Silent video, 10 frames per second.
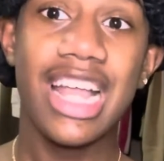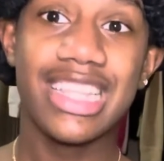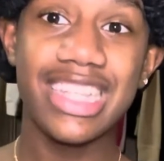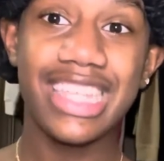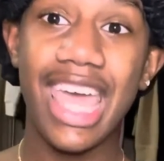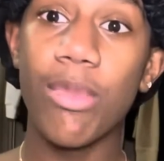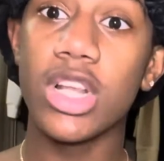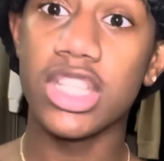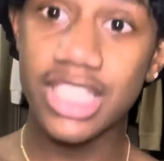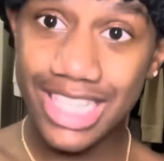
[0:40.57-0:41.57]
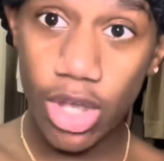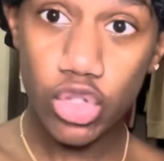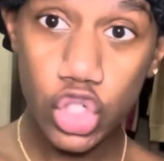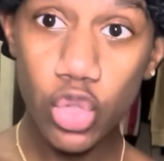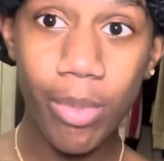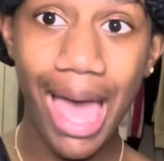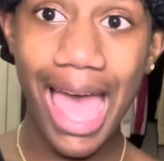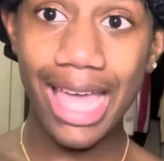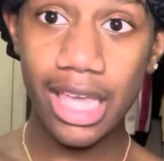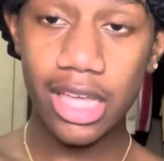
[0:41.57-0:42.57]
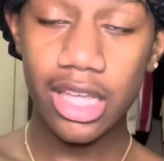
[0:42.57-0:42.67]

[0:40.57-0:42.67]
This came with a CO2 mag.